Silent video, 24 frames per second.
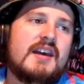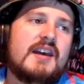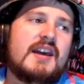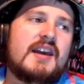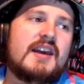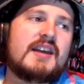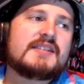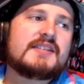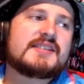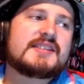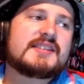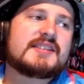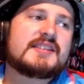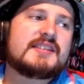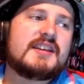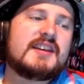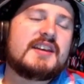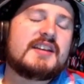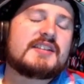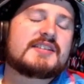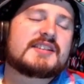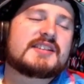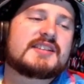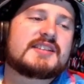it's
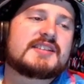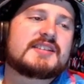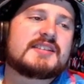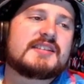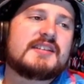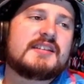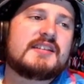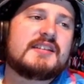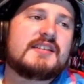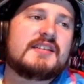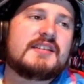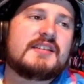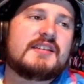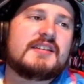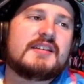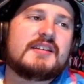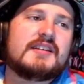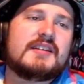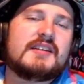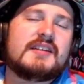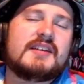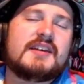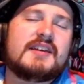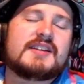it's
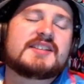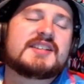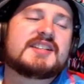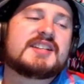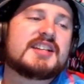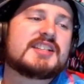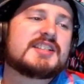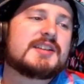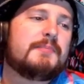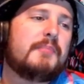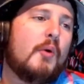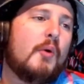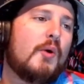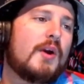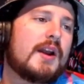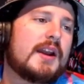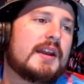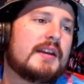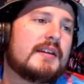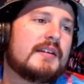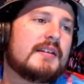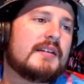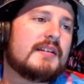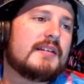it's disappointing.